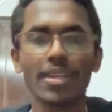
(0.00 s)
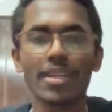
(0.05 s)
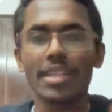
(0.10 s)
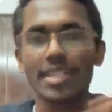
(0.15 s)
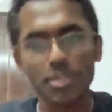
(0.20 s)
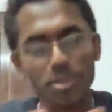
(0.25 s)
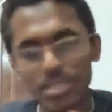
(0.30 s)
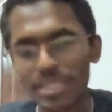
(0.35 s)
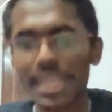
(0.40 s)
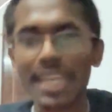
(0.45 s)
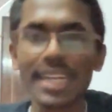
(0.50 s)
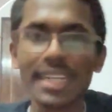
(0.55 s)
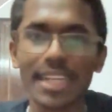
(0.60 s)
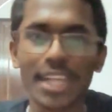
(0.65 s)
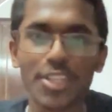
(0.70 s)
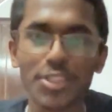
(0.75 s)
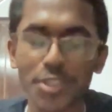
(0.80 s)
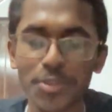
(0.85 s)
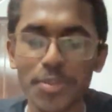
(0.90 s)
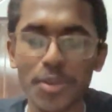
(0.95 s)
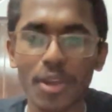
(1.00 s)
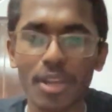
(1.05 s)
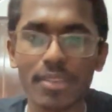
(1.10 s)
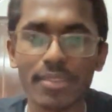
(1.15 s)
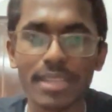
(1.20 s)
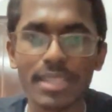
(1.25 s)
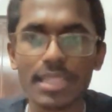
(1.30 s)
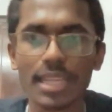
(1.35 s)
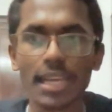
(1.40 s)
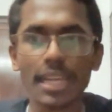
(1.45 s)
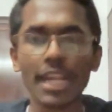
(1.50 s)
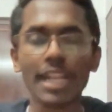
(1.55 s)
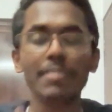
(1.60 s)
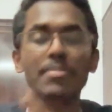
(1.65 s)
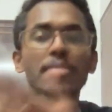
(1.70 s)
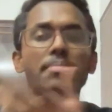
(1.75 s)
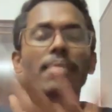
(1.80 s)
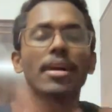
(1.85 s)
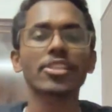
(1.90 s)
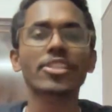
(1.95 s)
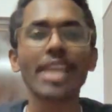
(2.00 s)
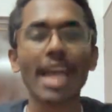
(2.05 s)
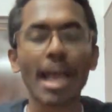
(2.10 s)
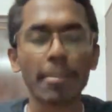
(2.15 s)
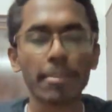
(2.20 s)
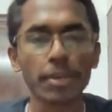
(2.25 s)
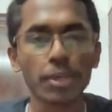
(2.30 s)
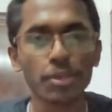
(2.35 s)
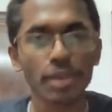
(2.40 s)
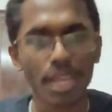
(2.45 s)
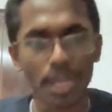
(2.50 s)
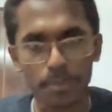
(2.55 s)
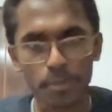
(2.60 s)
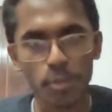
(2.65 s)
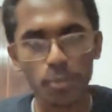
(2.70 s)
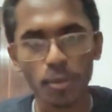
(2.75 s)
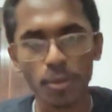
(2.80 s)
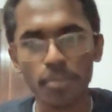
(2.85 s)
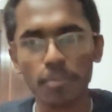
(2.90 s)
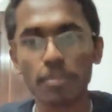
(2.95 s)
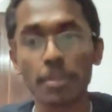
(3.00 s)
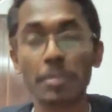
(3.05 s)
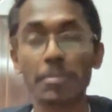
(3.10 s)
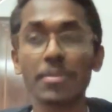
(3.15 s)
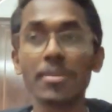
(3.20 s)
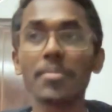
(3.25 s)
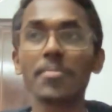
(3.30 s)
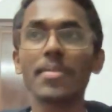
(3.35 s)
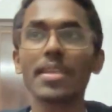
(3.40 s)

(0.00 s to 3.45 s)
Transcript: so stay in touch with me always yeah i'll be much happy to help you work people